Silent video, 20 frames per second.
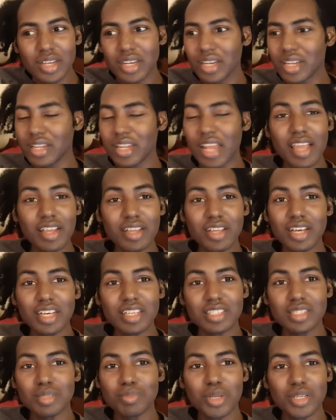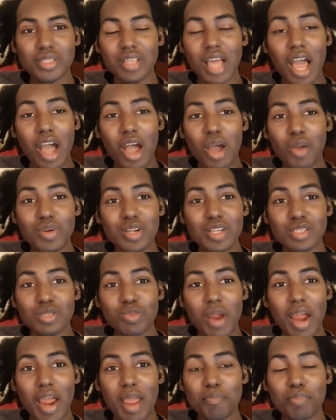that customer's always
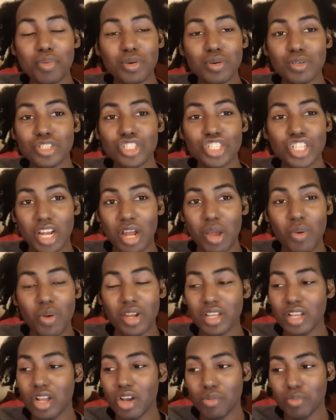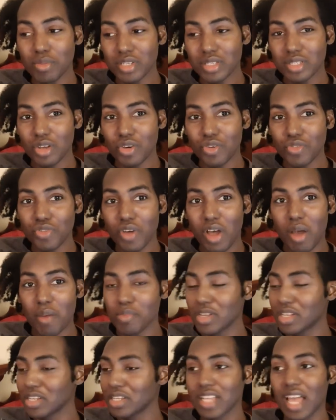right bullshit only go but so far,
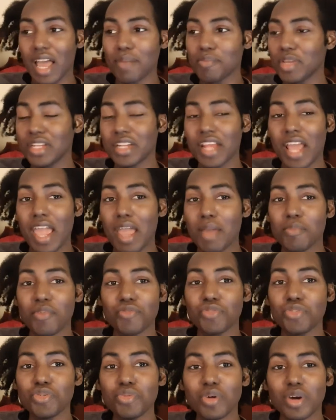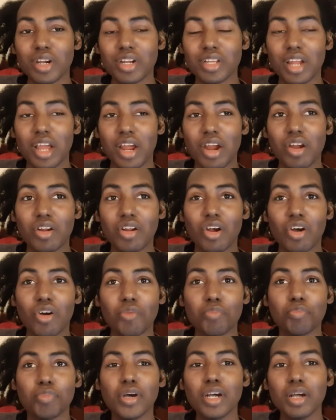because I'd be damned if you wanna darn
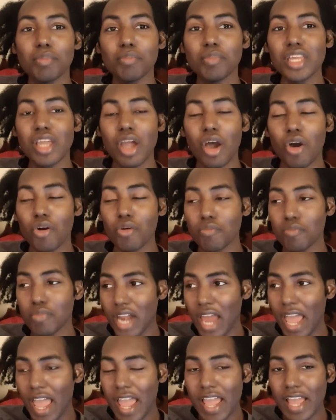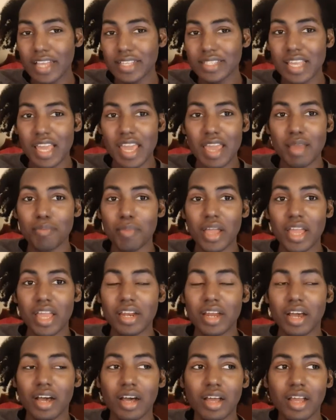gone put me on blast in
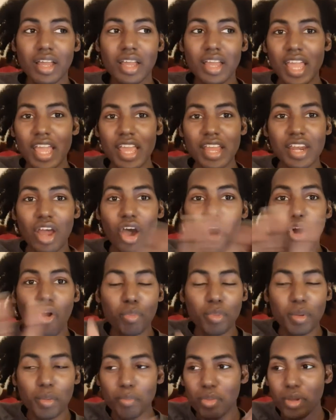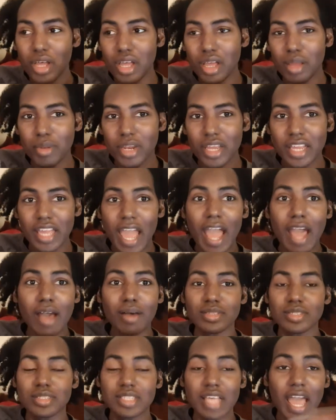the open public
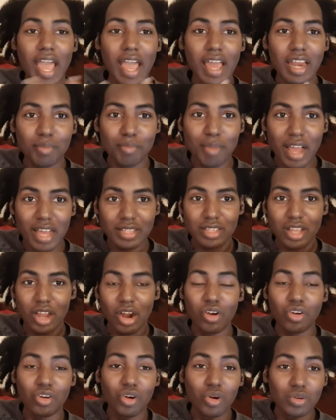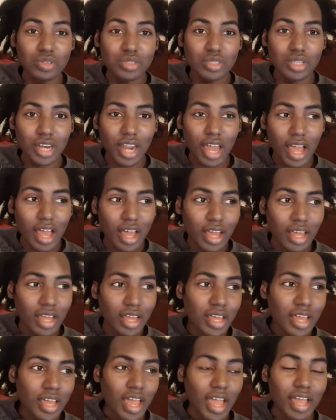outside of my darn gone salon
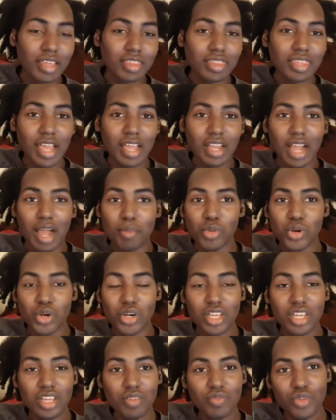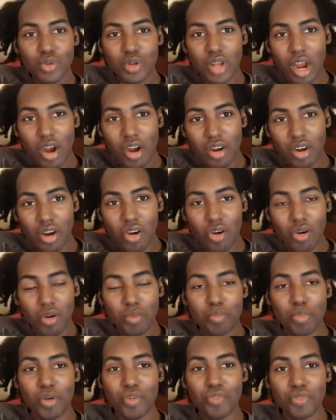and think I'm going to give you
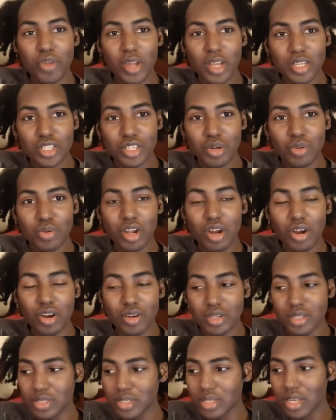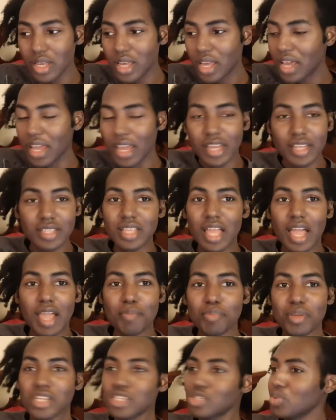doggone professional courtesy. It's
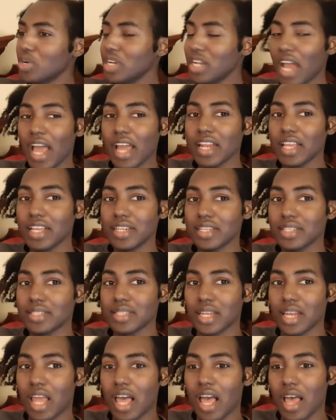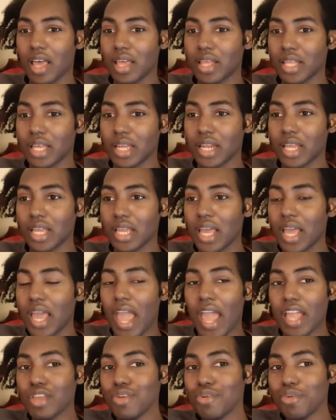like, bitch, we're not in the salon, honey.
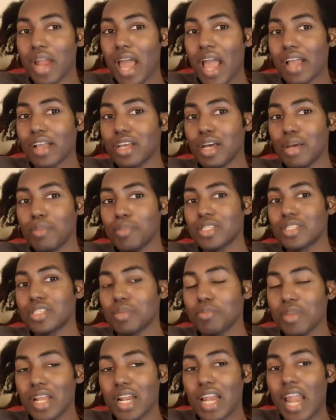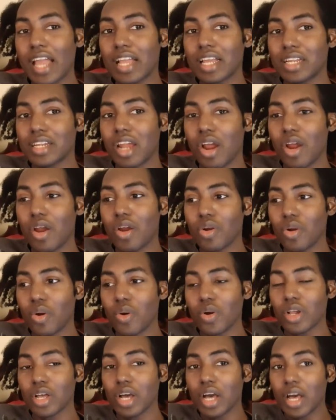And you're not coming to me like a
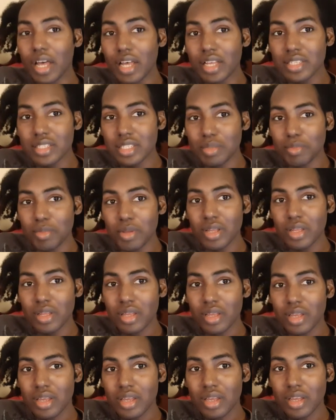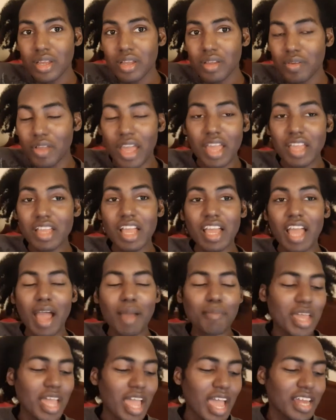doggone customer.
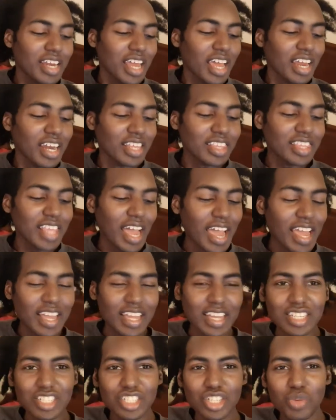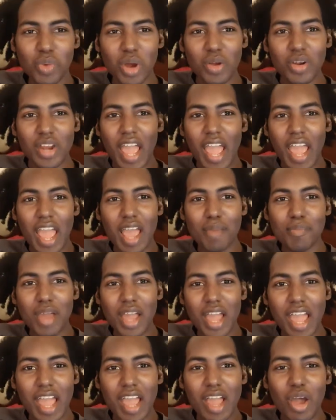And then the thing is, she wants to hide
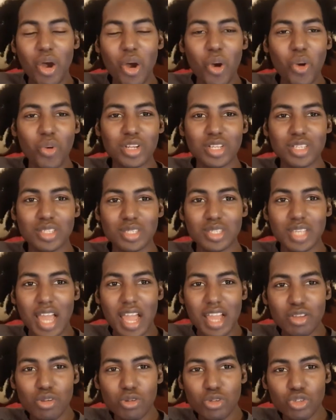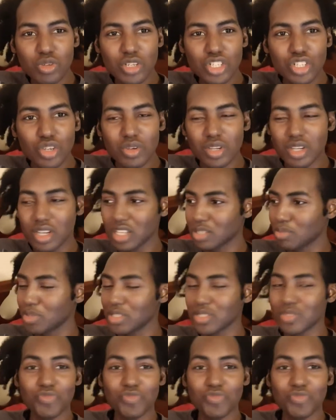behind, oh, this is how you treat your customers.